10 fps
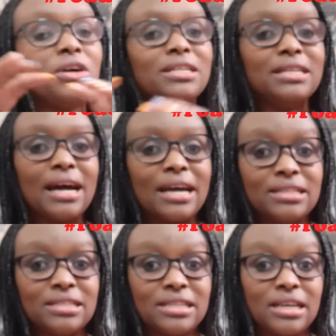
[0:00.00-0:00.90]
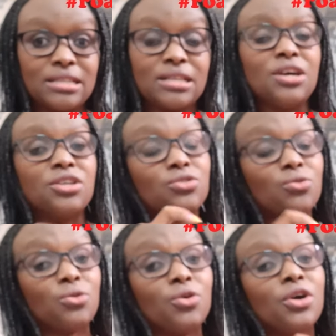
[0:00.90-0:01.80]
nine days
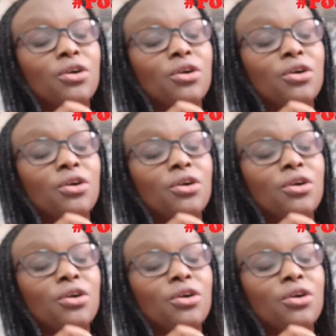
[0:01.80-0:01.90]
so